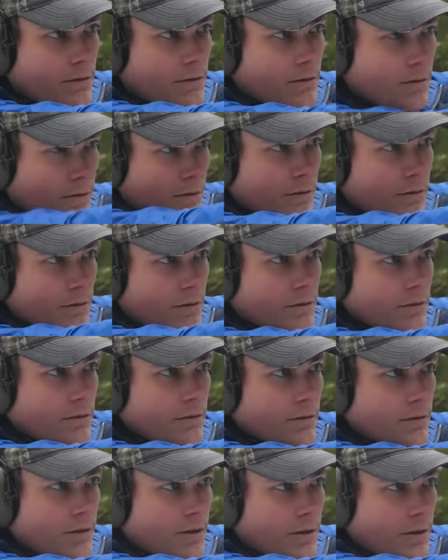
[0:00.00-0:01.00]

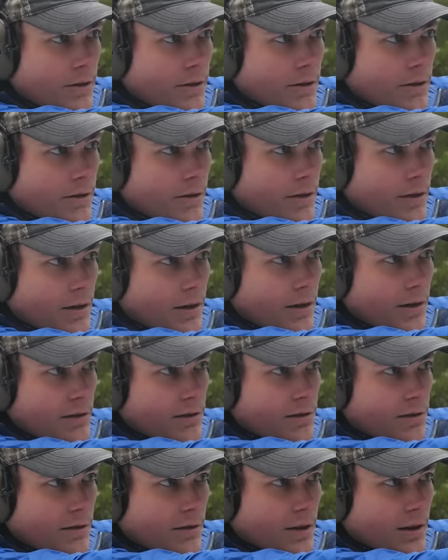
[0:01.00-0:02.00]

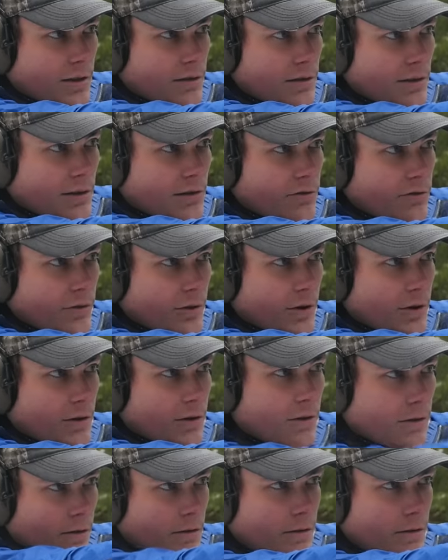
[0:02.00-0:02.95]
Nice Glock style trigger.